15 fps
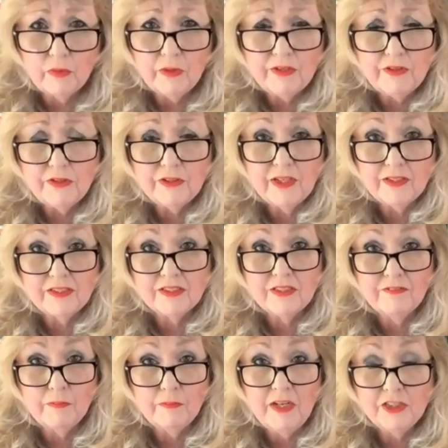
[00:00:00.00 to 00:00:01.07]
Where did you get this
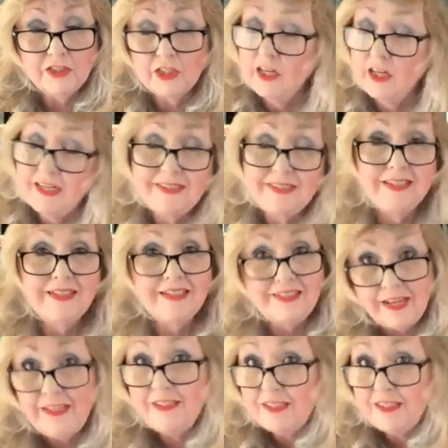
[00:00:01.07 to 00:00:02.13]
information? And I said, in
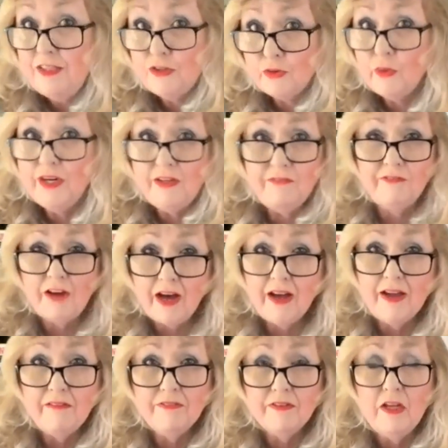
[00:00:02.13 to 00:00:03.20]

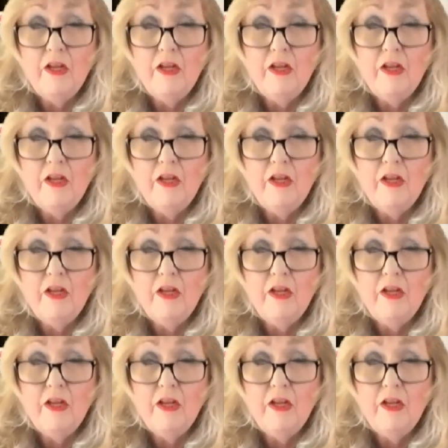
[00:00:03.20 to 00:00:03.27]
1925,